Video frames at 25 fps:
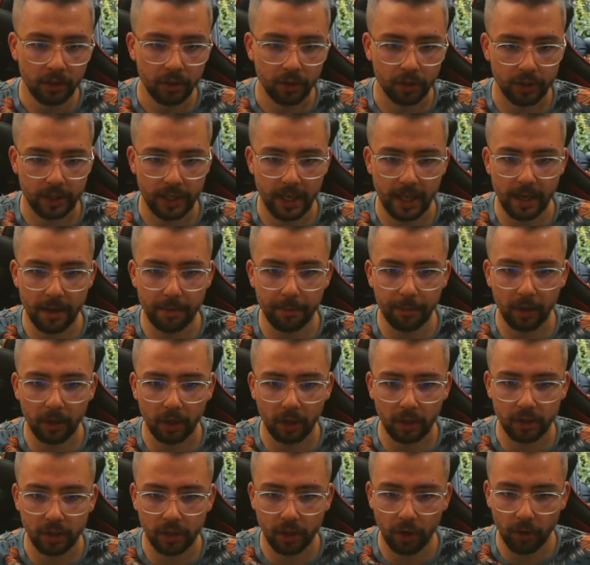just here. I'm
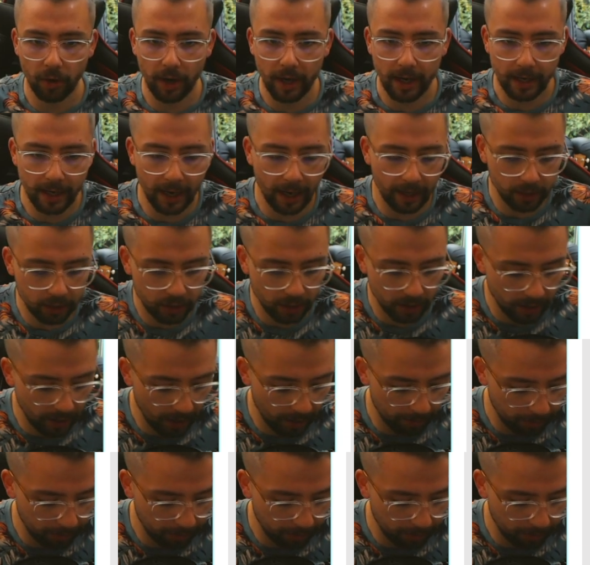gonna create an action.